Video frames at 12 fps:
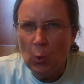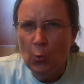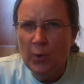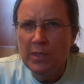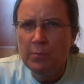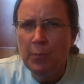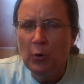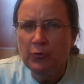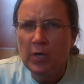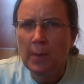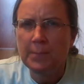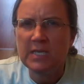with both
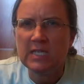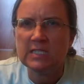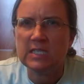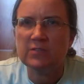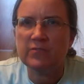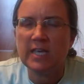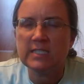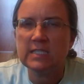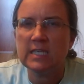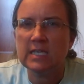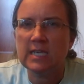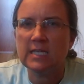companies
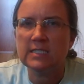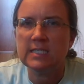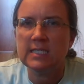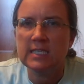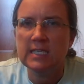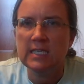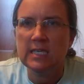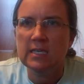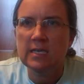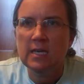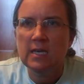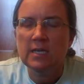investing in LTE,
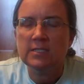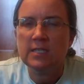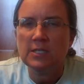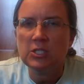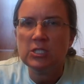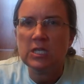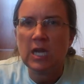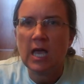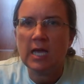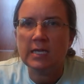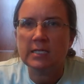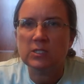such an
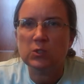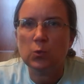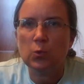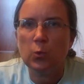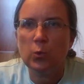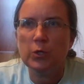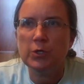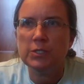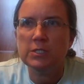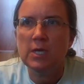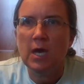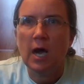alliance
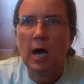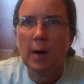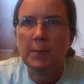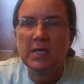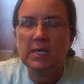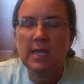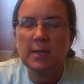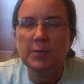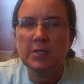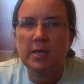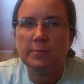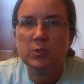would um, enable
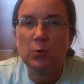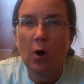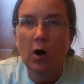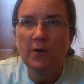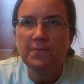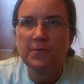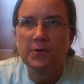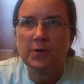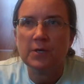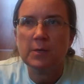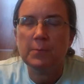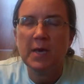them to
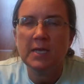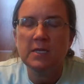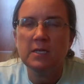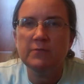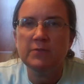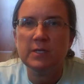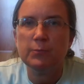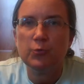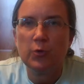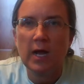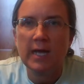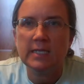offer competitively
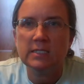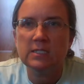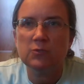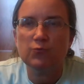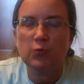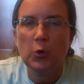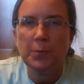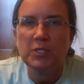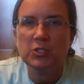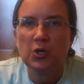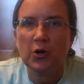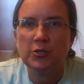priced roaming
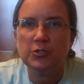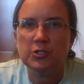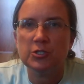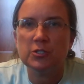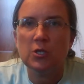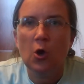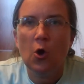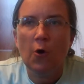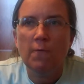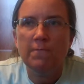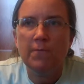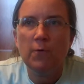charges
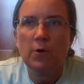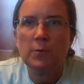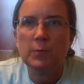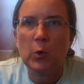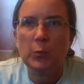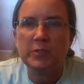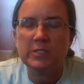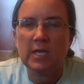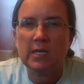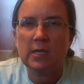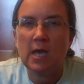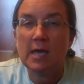for mobile
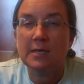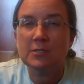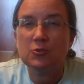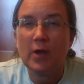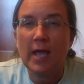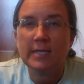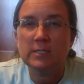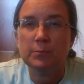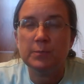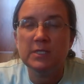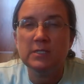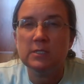data and attract
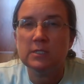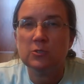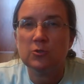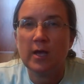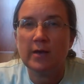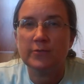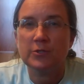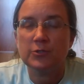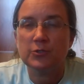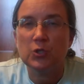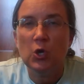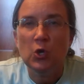business
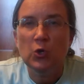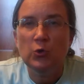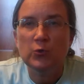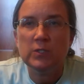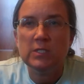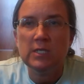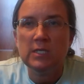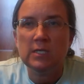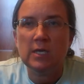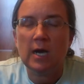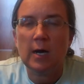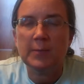travelers who
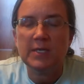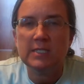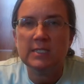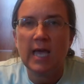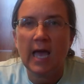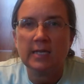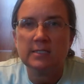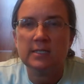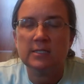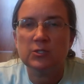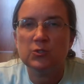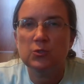see um, easy
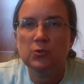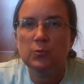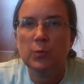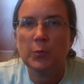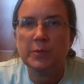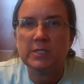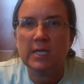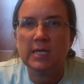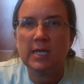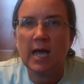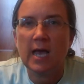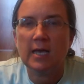access to mobile
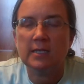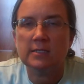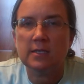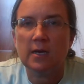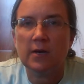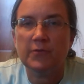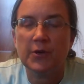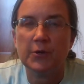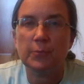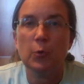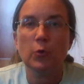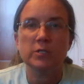data as uh, very
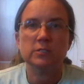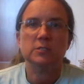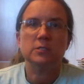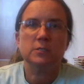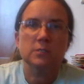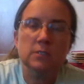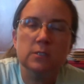important.